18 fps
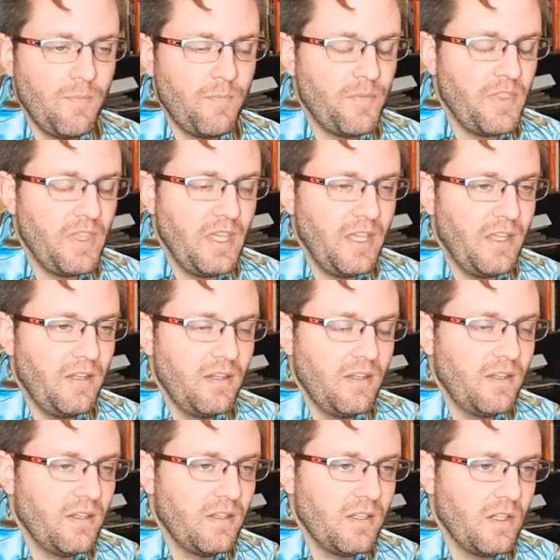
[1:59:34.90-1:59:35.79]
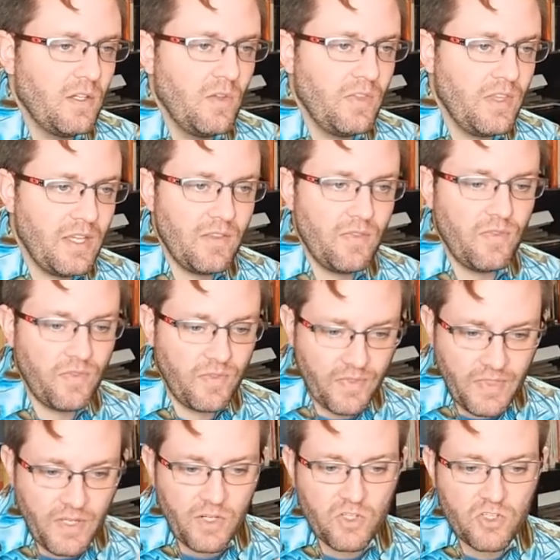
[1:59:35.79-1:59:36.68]
That you know they
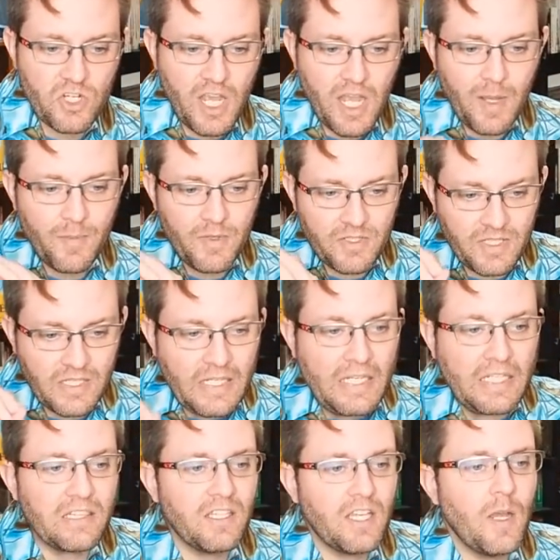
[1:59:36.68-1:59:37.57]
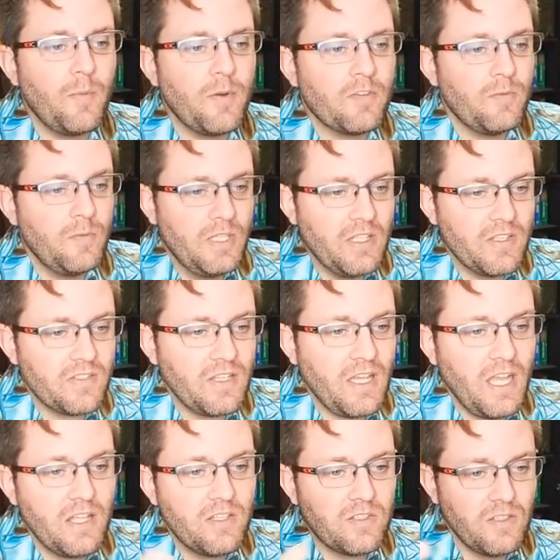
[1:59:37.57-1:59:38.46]
their job is to eat the company from the
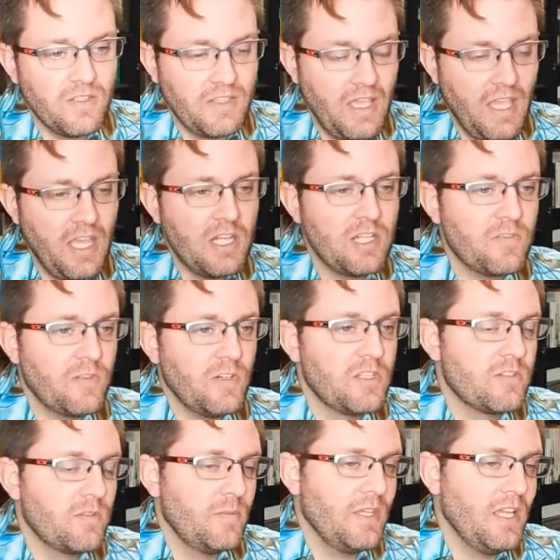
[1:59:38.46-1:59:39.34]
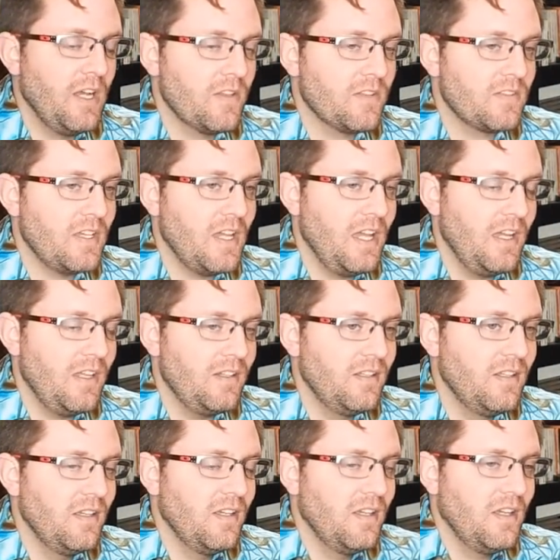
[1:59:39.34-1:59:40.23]
inside, so that the hedge funds from the
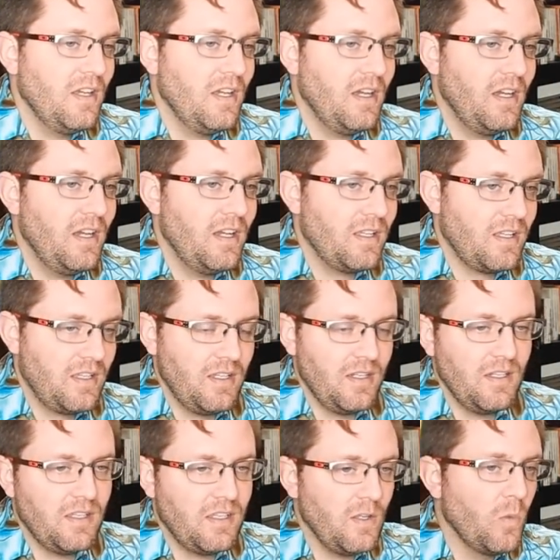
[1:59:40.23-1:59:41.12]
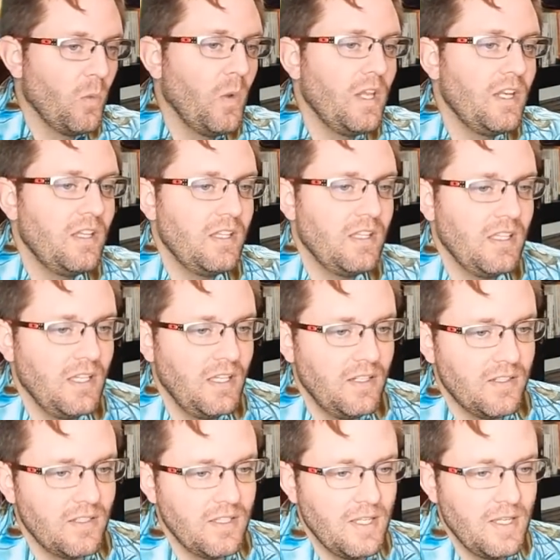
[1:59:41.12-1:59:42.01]
outside uh, can can win in the
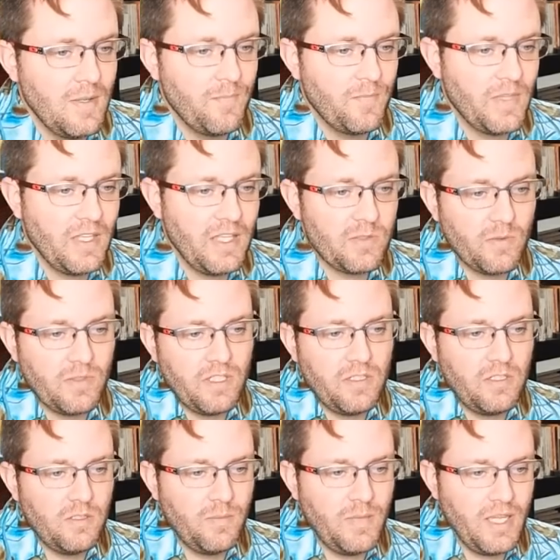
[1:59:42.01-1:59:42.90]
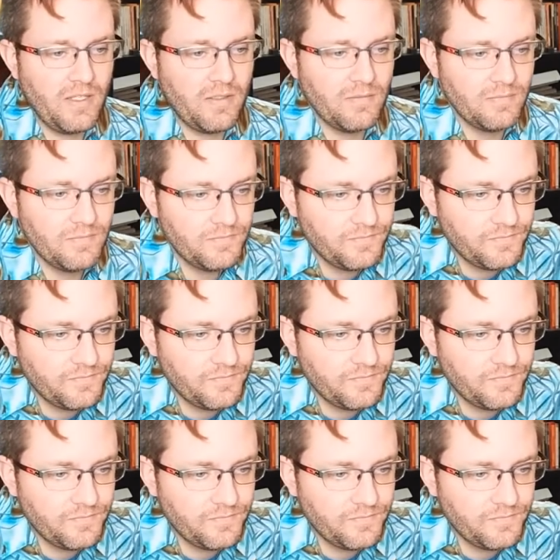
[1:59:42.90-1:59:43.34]
end. And that's what they do, man.